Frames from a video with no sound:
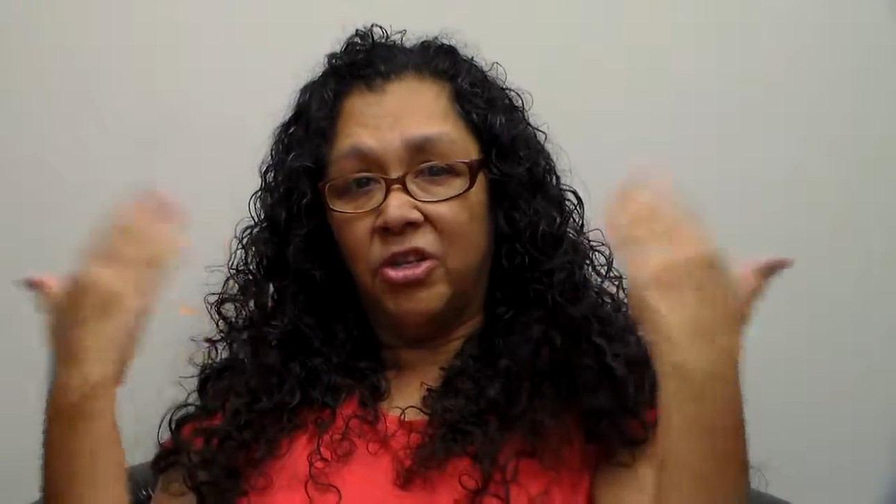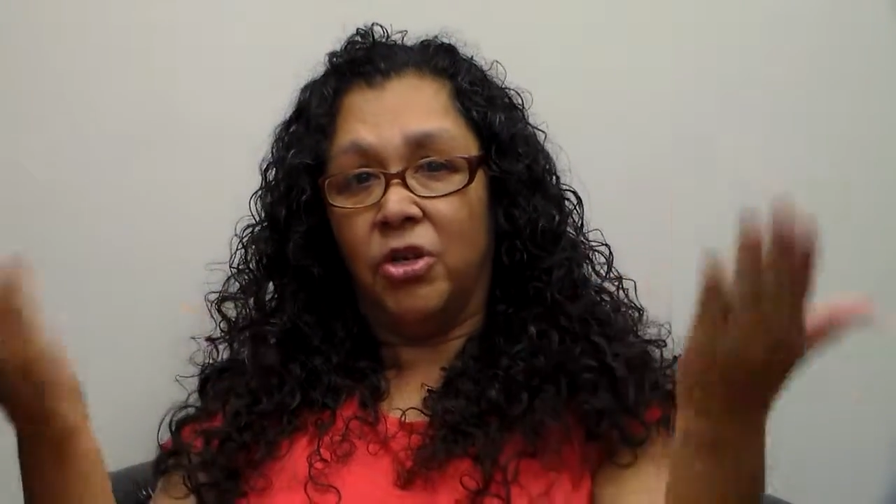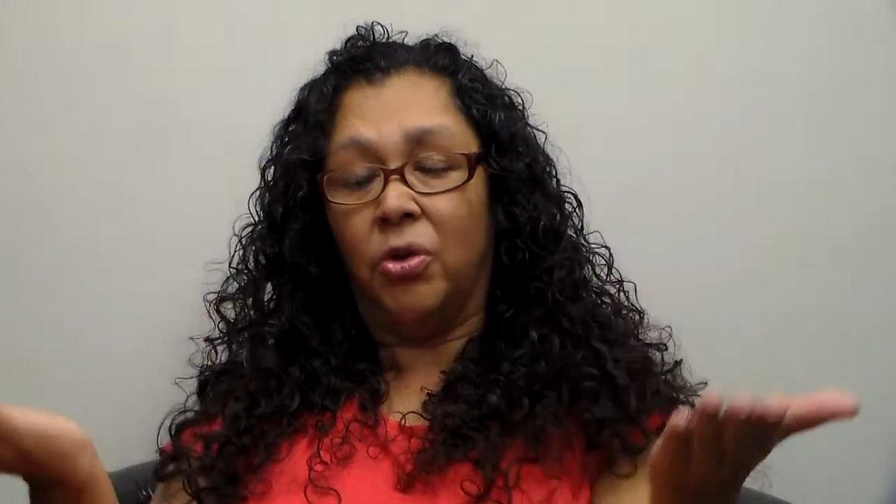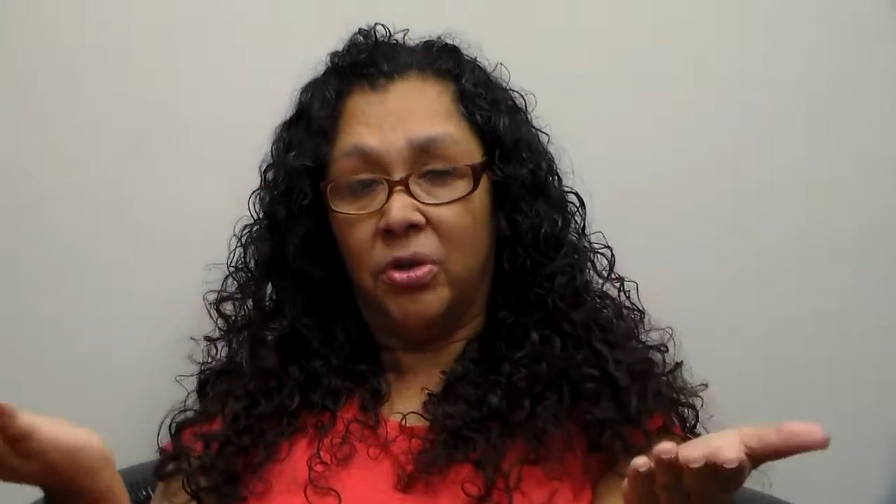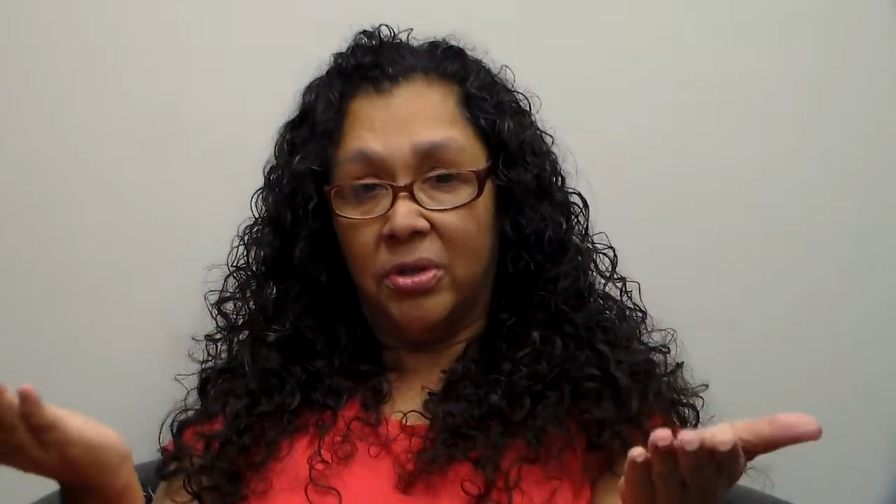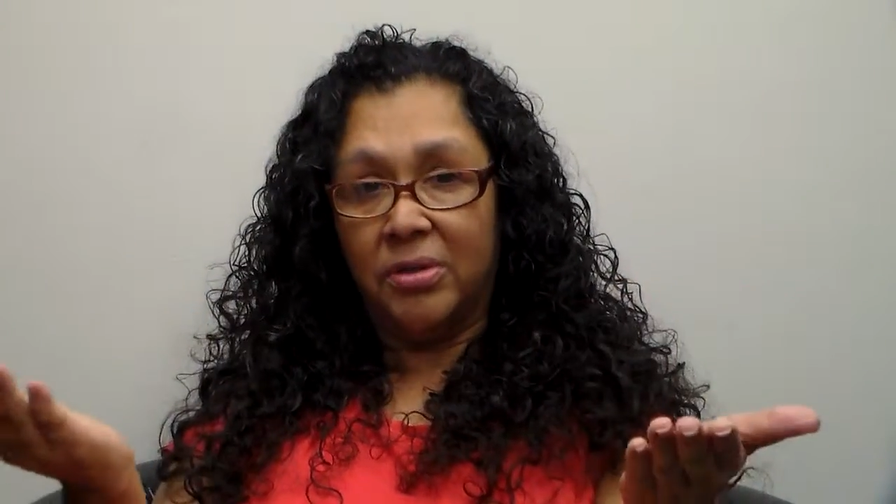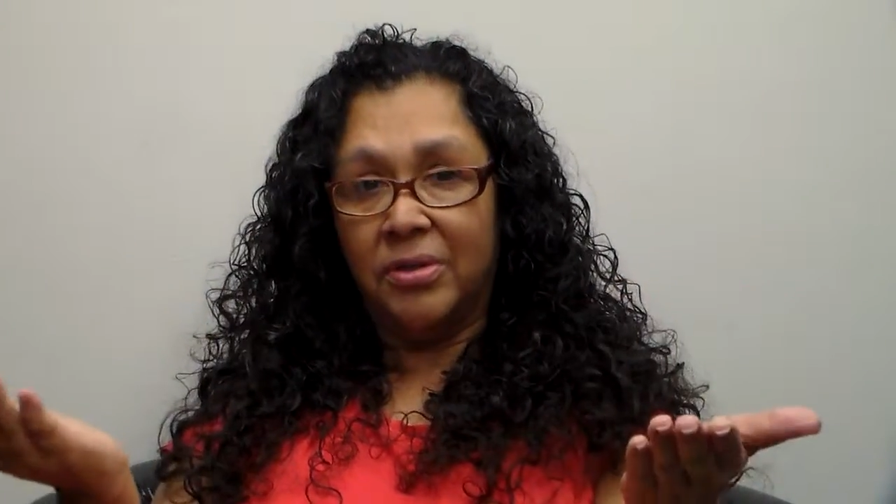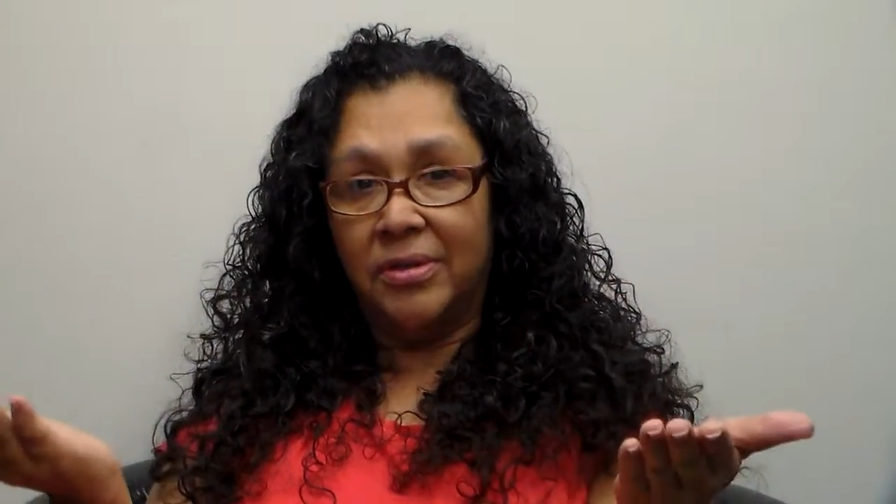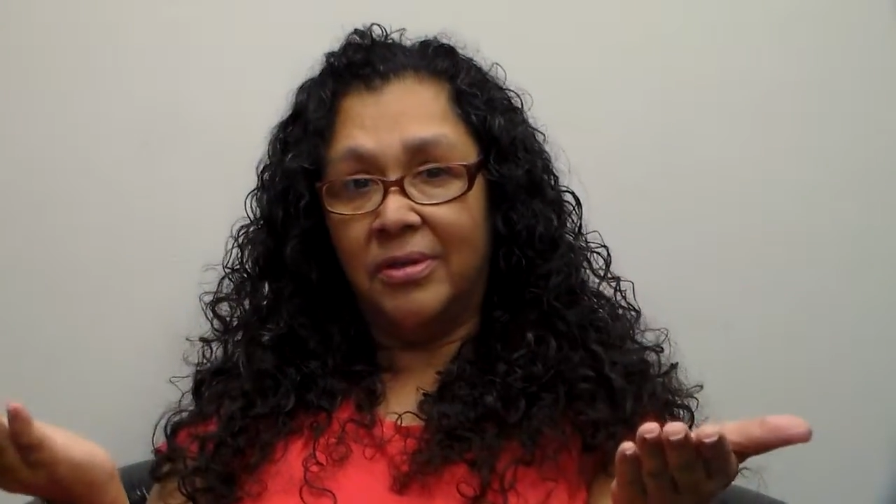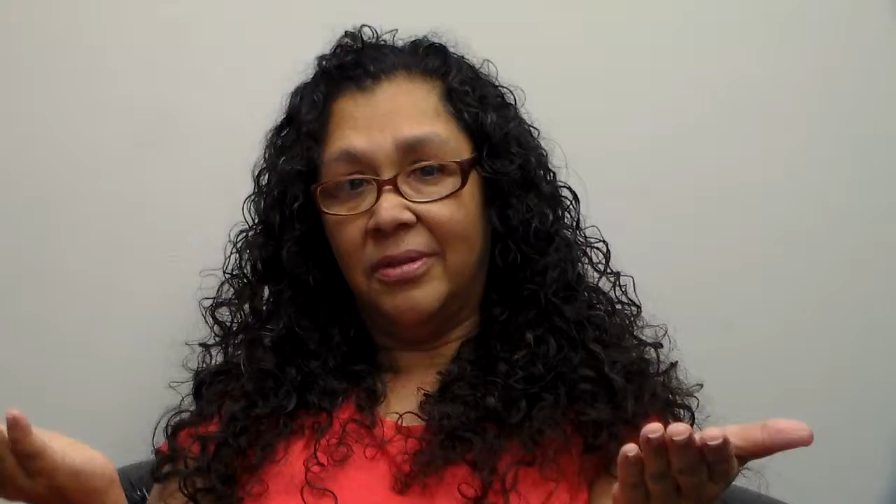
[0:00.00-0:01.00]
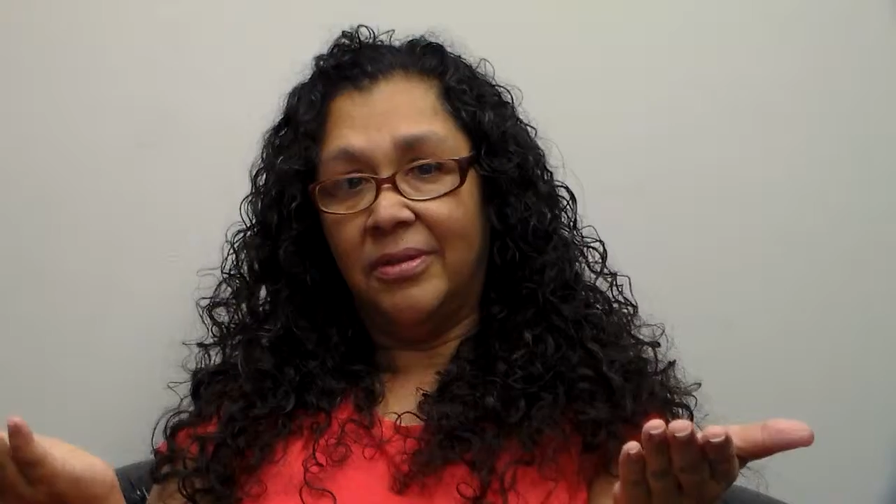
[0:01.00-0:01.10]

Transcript: shoulders